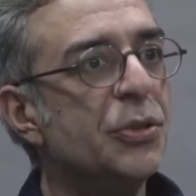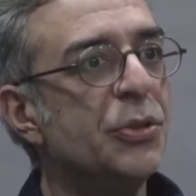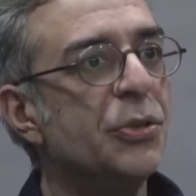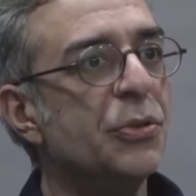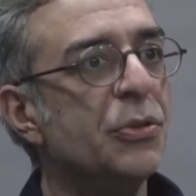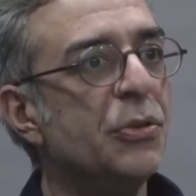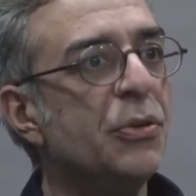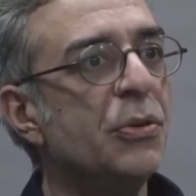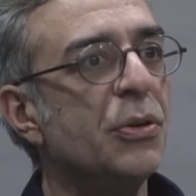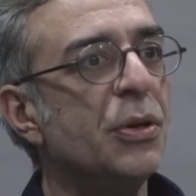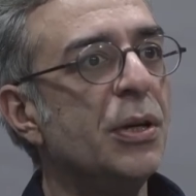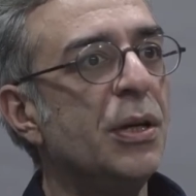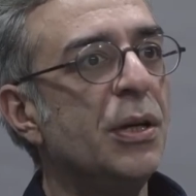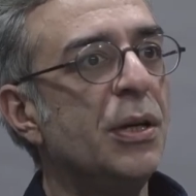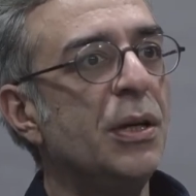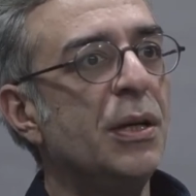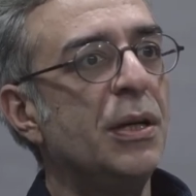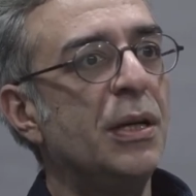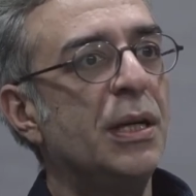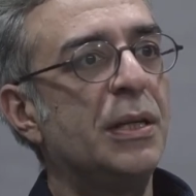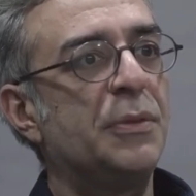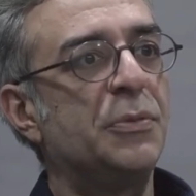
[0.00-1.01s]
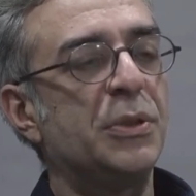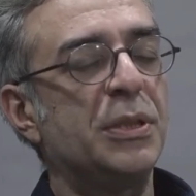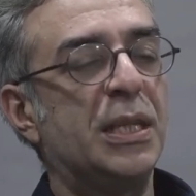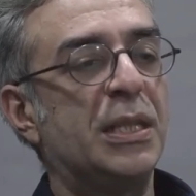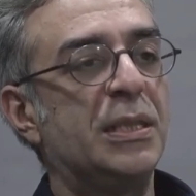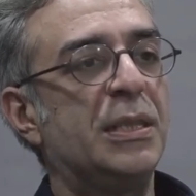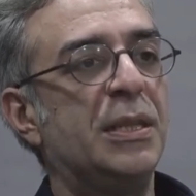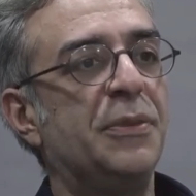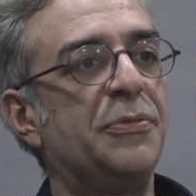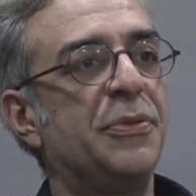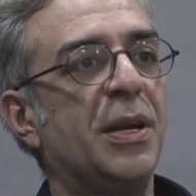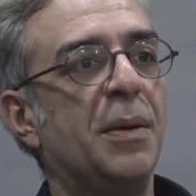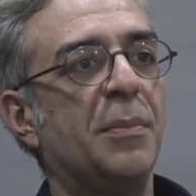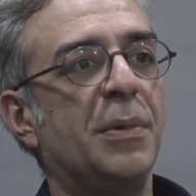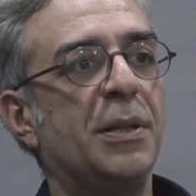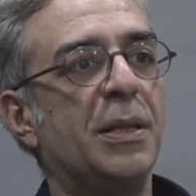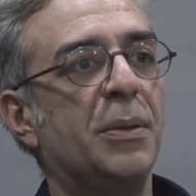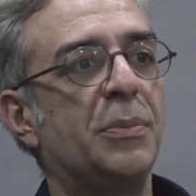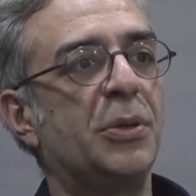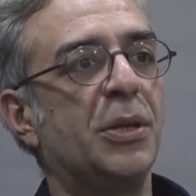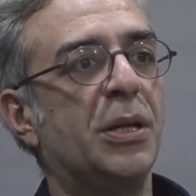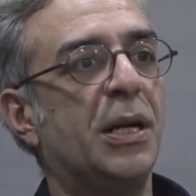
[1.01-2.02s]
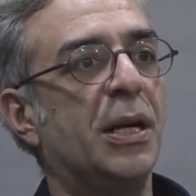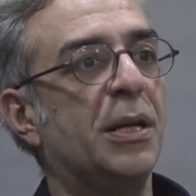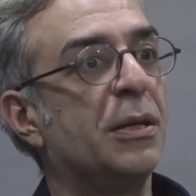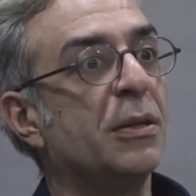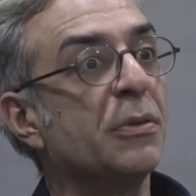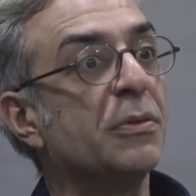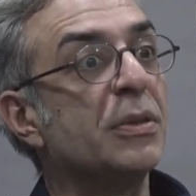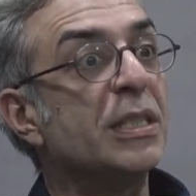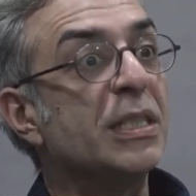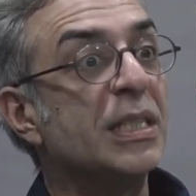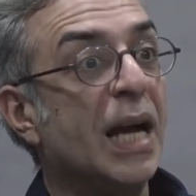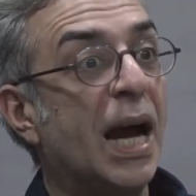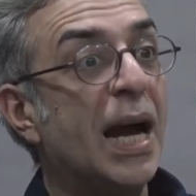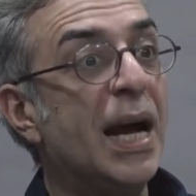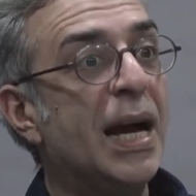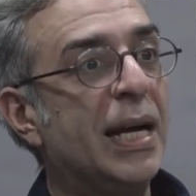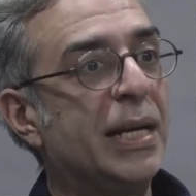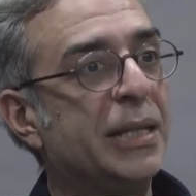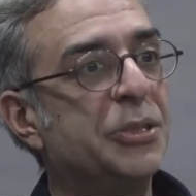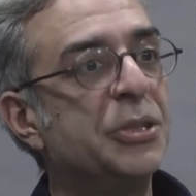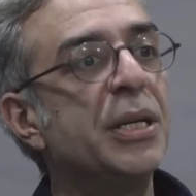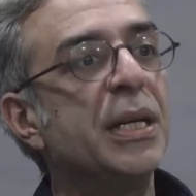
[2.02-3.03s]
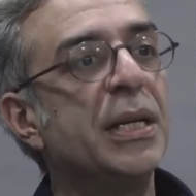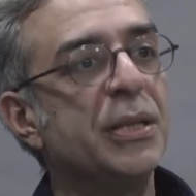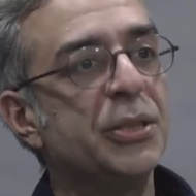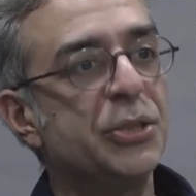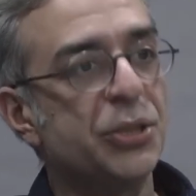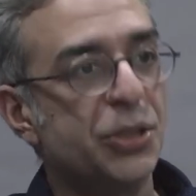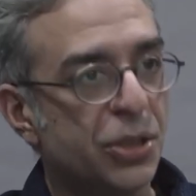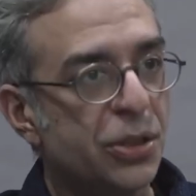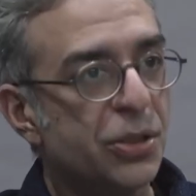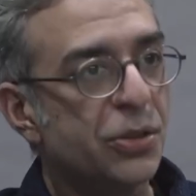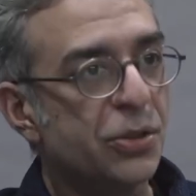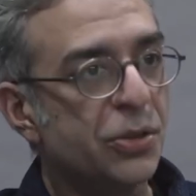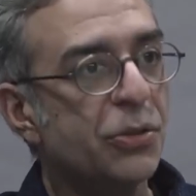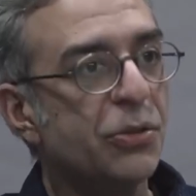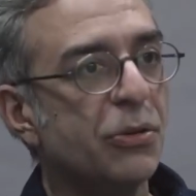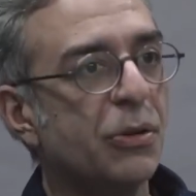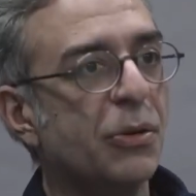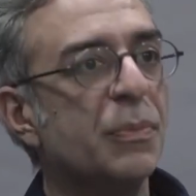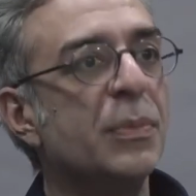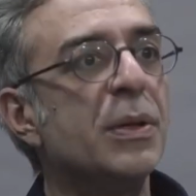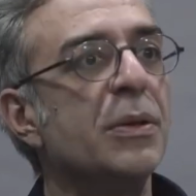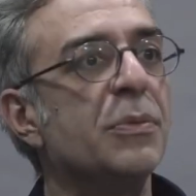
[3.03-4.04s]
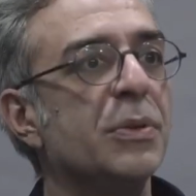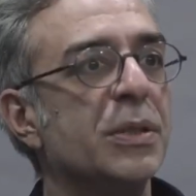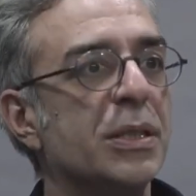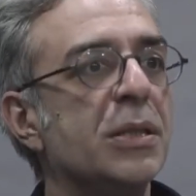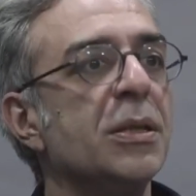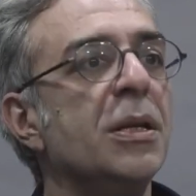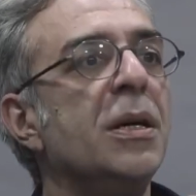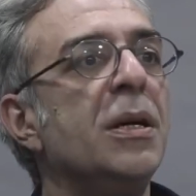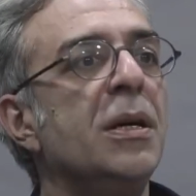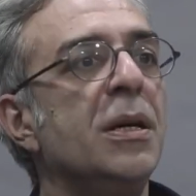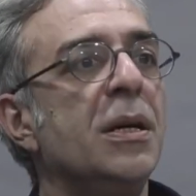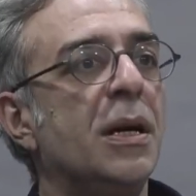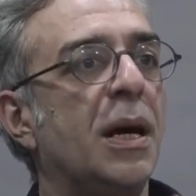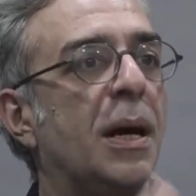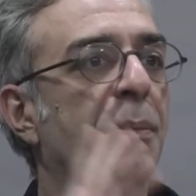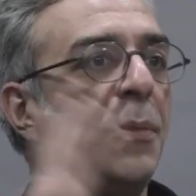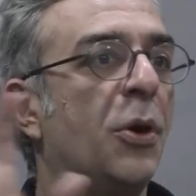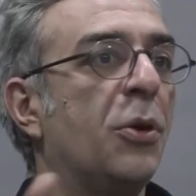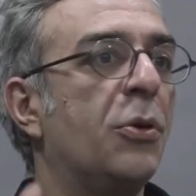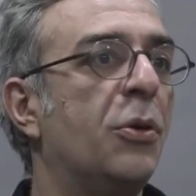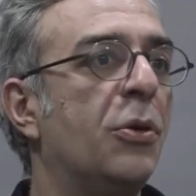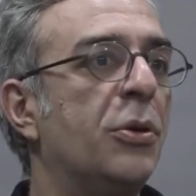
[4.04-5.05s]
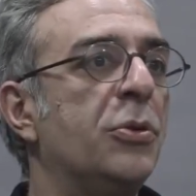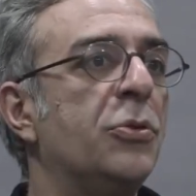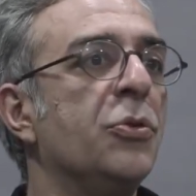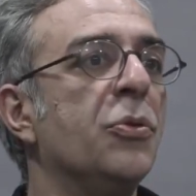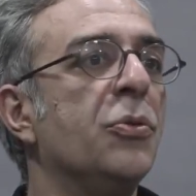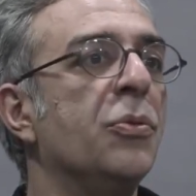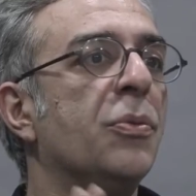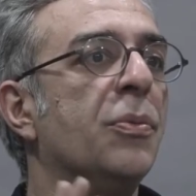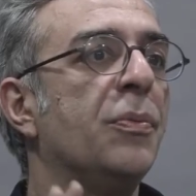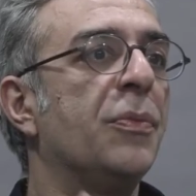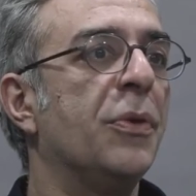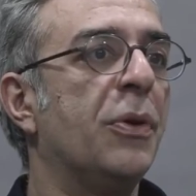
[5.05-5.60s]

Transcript: You know, it was as if the color of the sky had changed. You know, I mean, it was. I'm not going to.